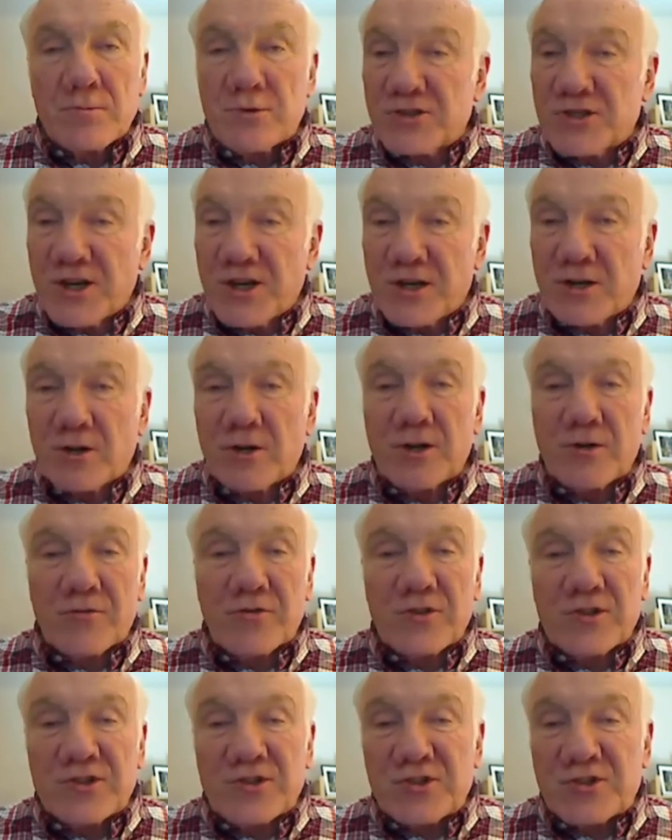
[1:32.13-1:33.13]
Particularly
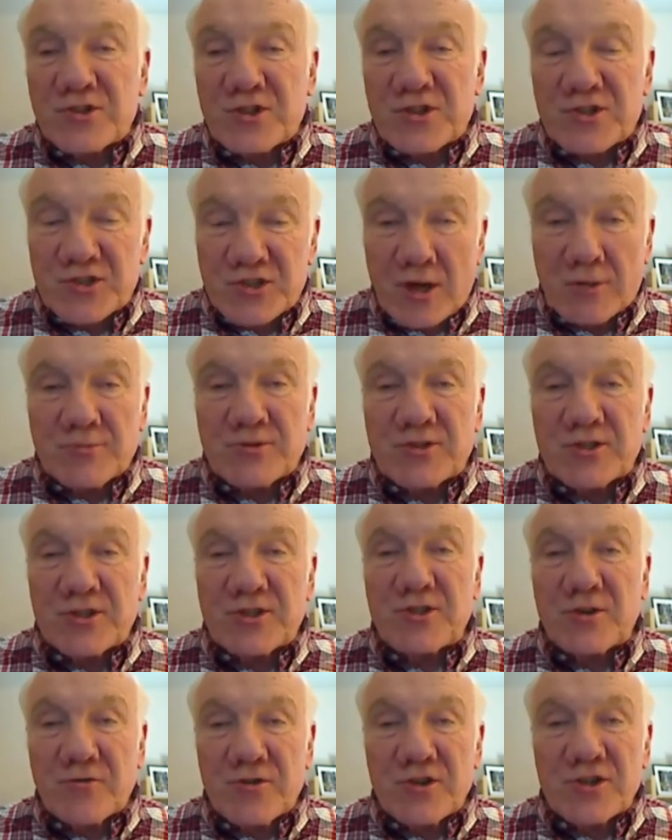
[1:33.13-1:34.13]
if this is a
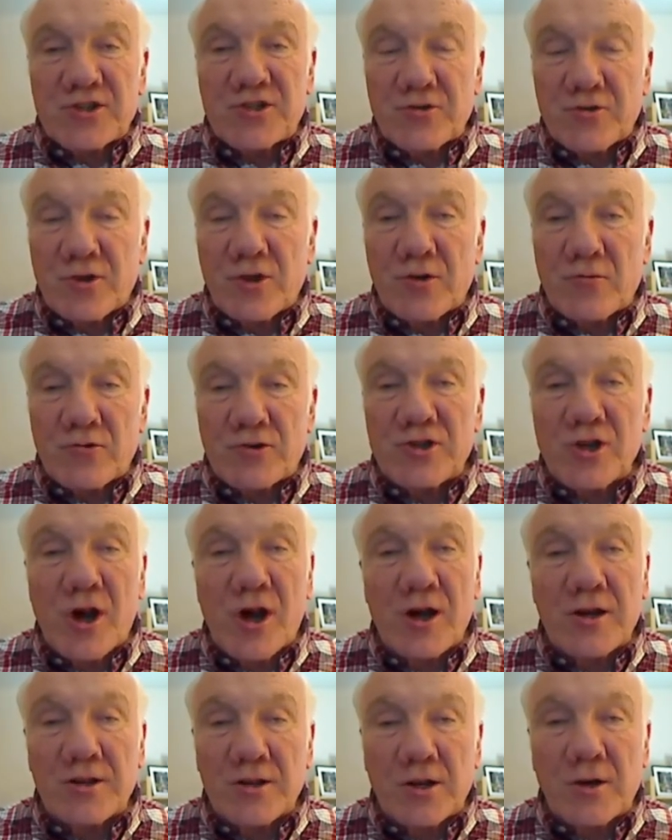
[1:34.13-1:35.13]
substantive issue that we're
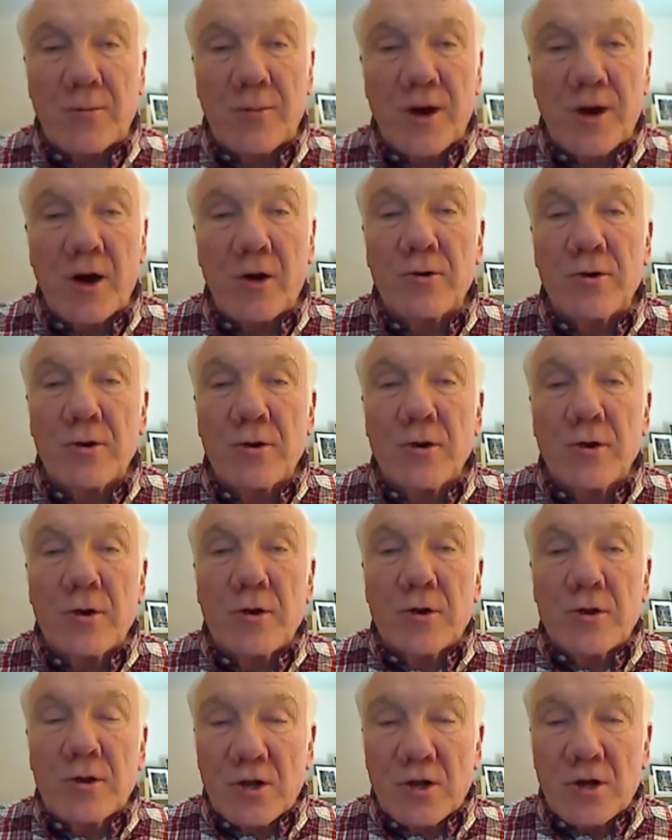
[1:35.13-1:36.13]
talking about,
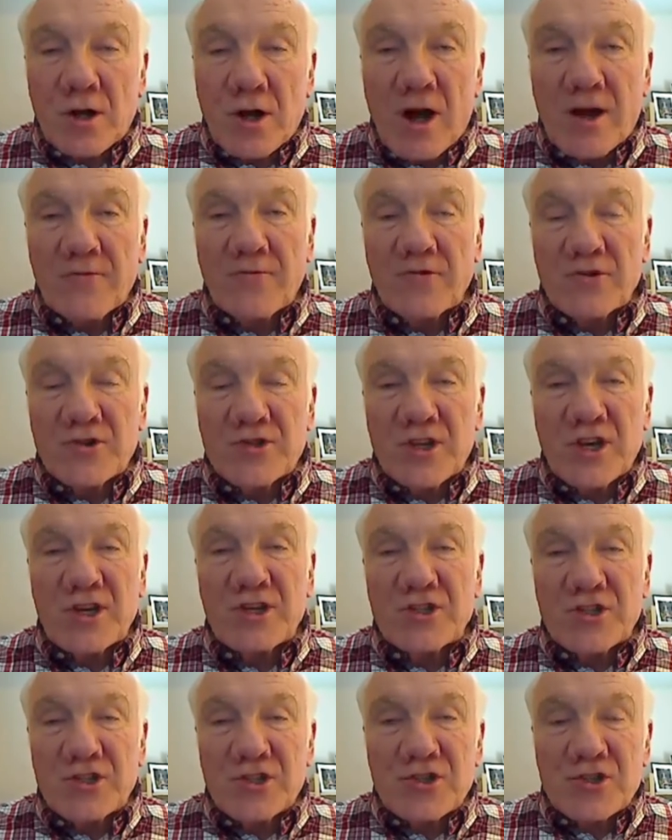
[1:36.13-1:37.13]
the
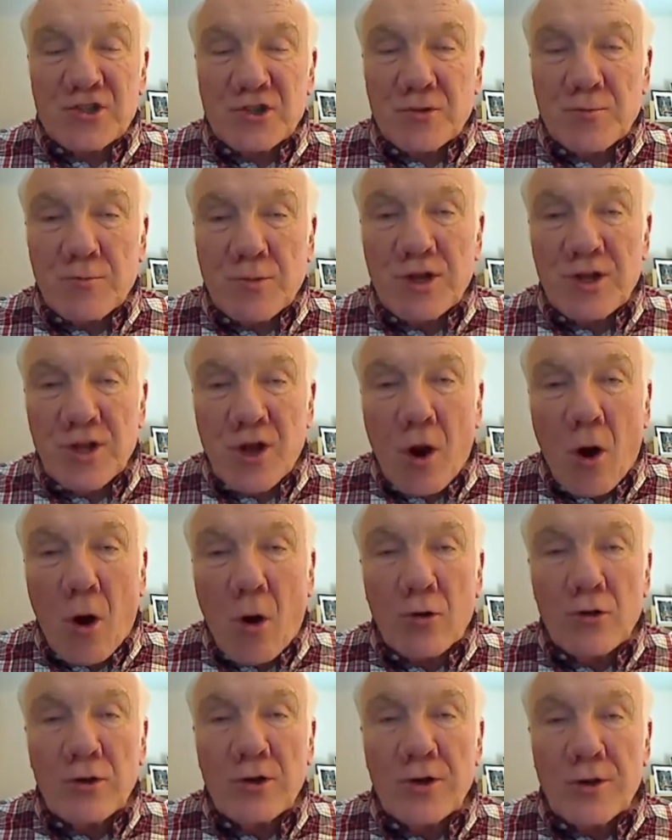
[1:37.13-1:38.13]
conversation should be the
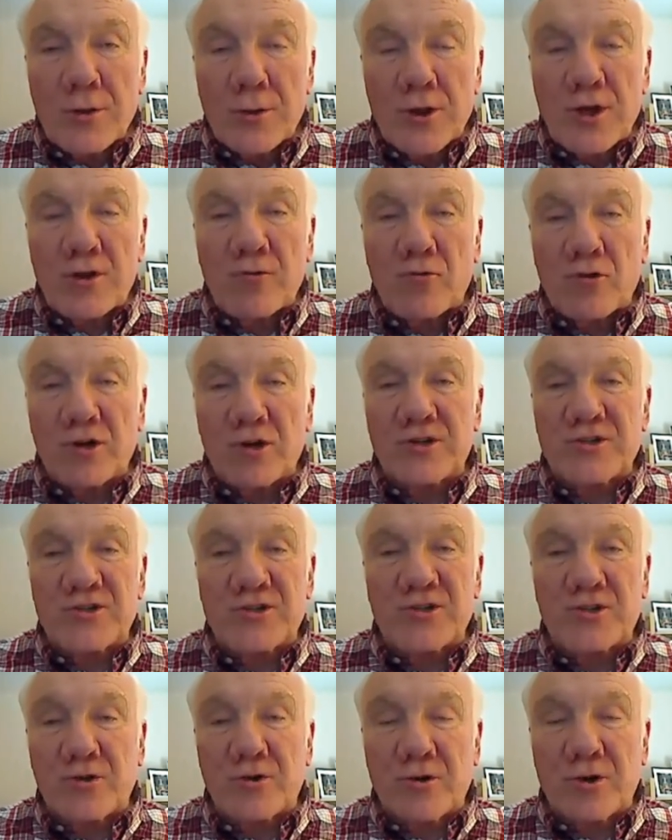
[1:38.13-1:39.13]
only thing we're
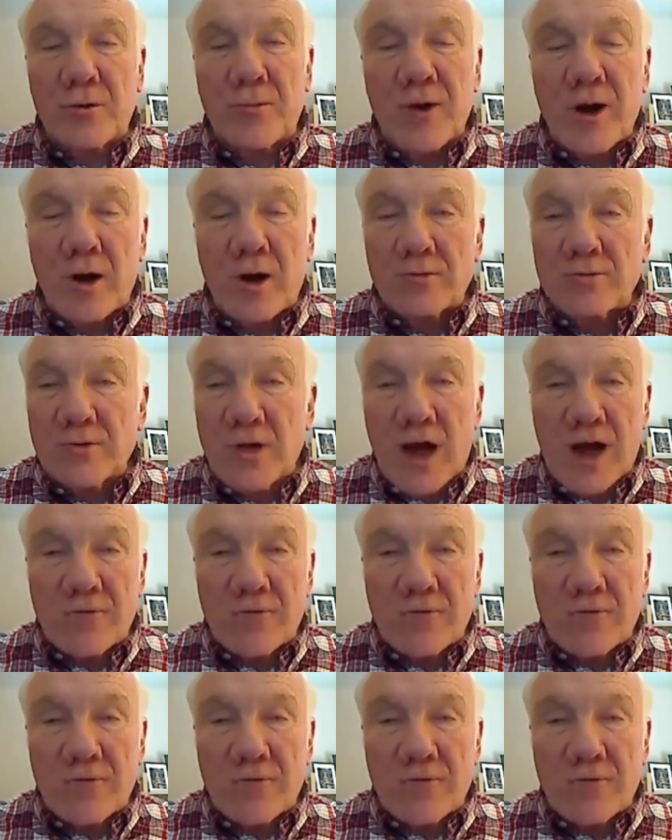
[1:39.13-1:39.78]
concerned about.